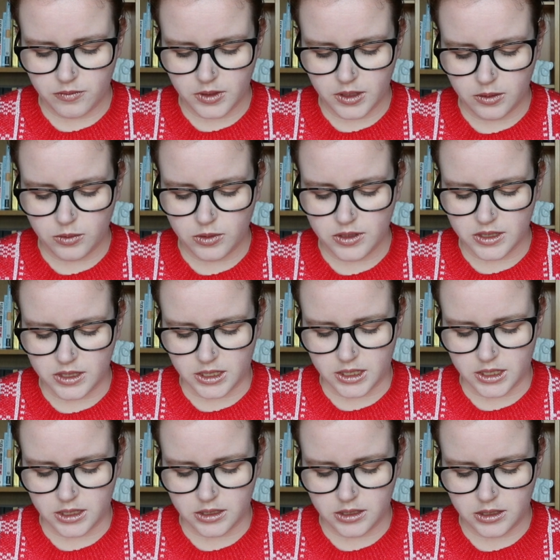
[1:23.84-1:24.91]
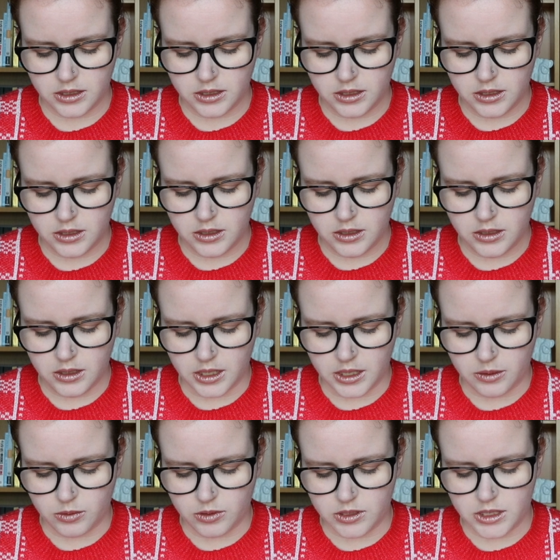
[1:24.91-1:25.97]
It was sad, and
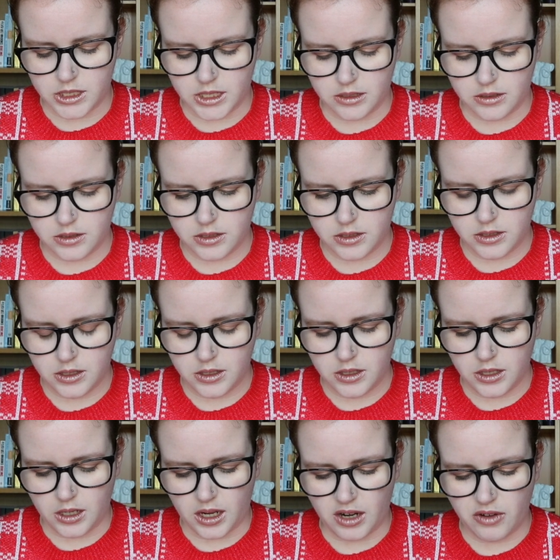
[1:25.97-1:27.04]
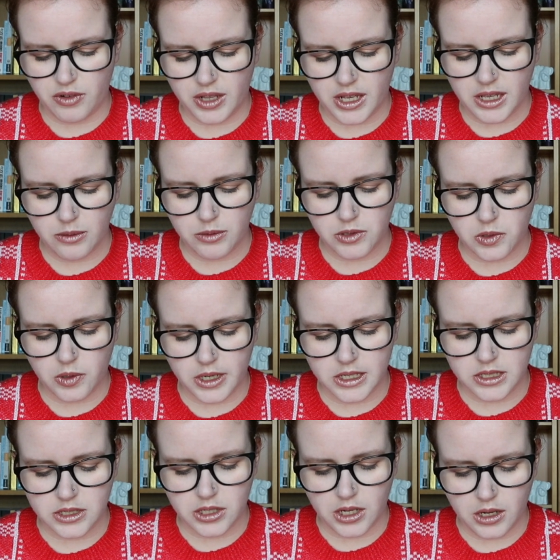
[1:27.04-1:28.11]
it was tense. I think it was quite a
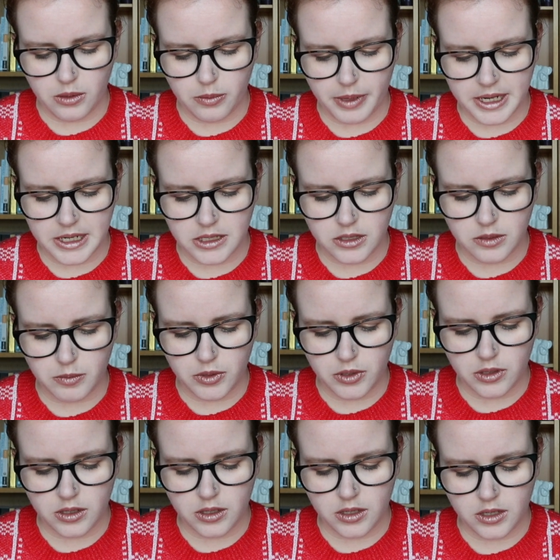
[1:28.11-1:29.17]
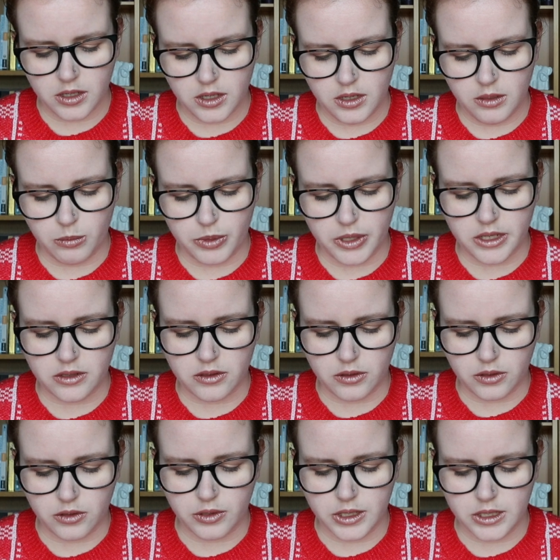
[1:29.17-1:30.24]
slow-paced book, but that's not
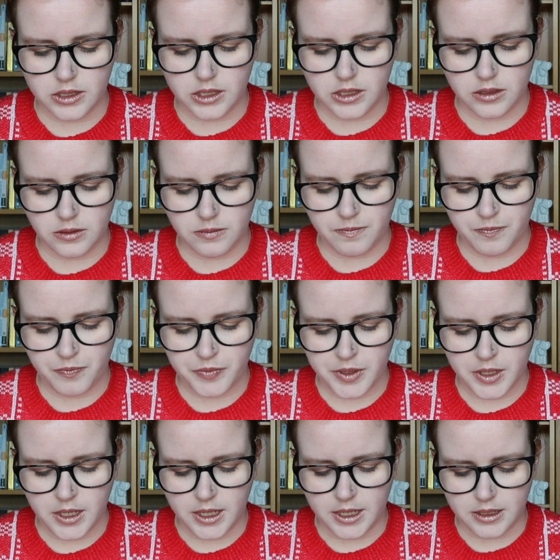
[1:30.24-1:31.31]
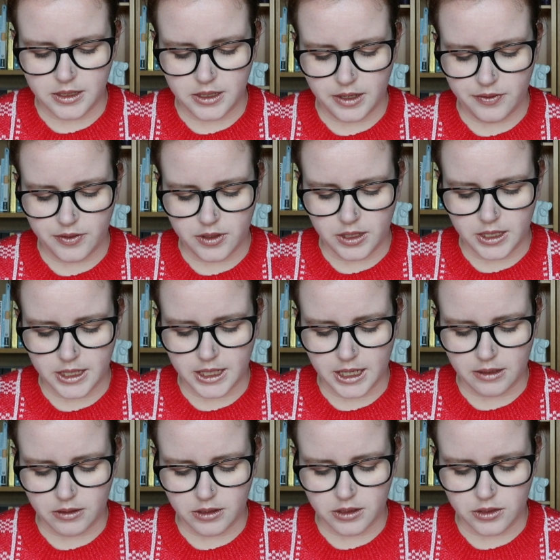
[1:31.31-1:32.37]
a criticism. It's definitely
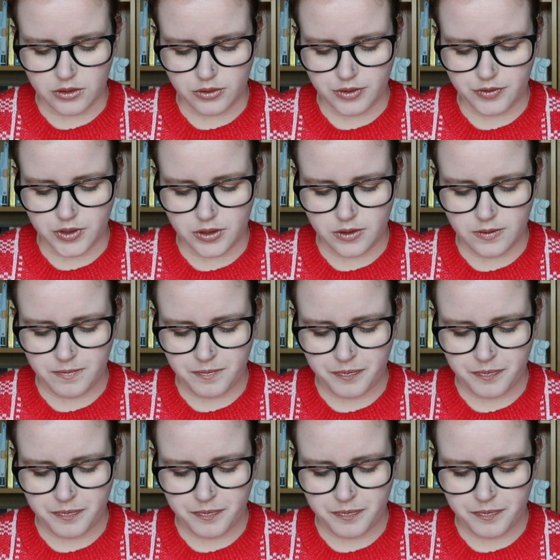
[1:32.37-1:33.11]
character driven.